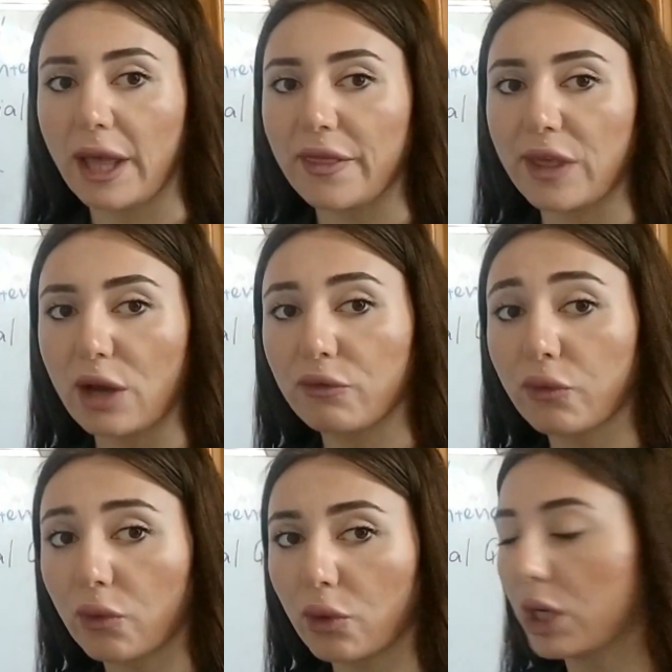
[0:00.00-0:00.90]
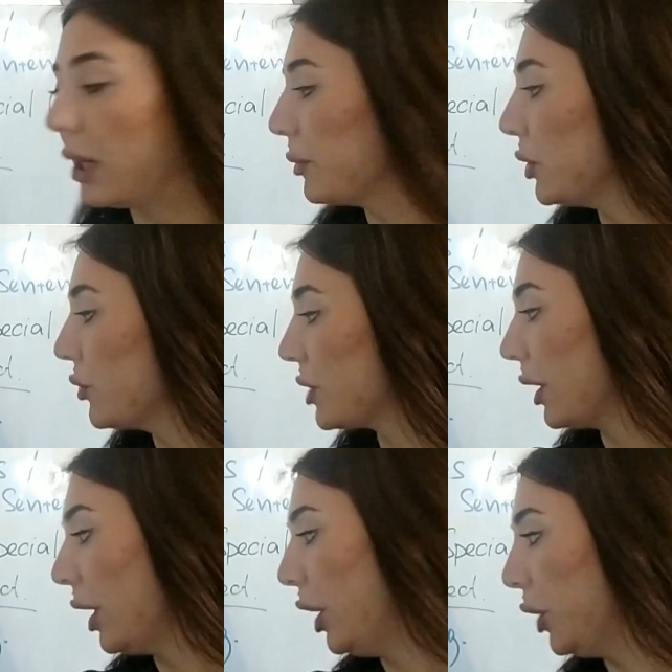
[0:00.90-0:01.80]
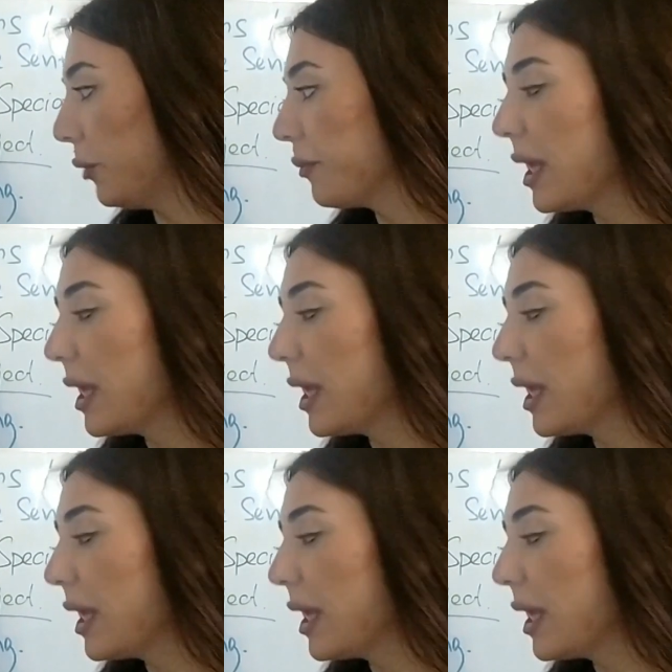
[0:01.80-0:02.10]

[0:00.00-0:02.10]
and therefore I'm using who.